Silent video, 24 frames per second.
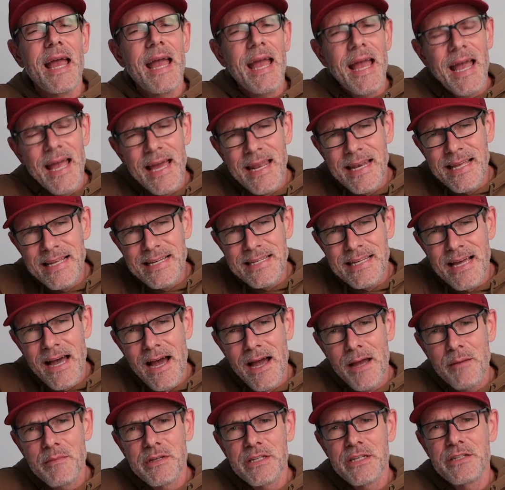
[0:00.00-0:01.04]

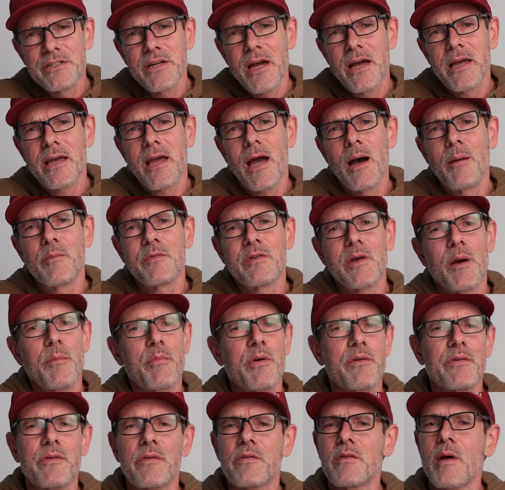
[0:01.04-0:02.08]
Anytime DJI comes up
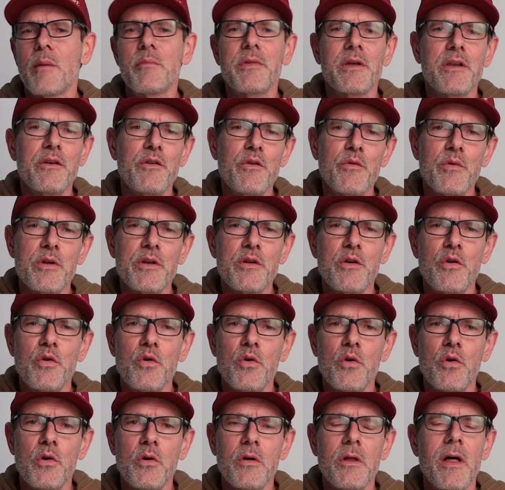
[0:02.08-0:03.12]
with something new and
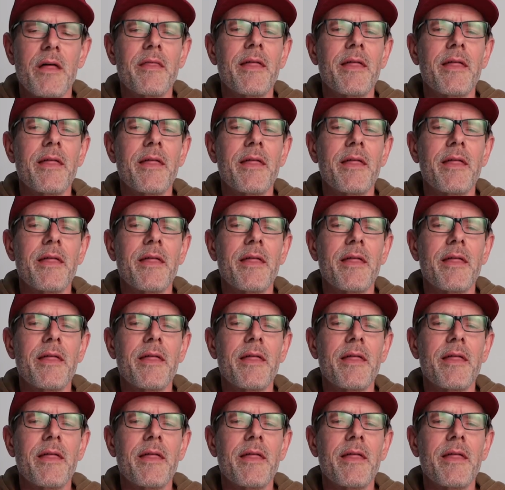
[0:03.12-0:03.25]
cool,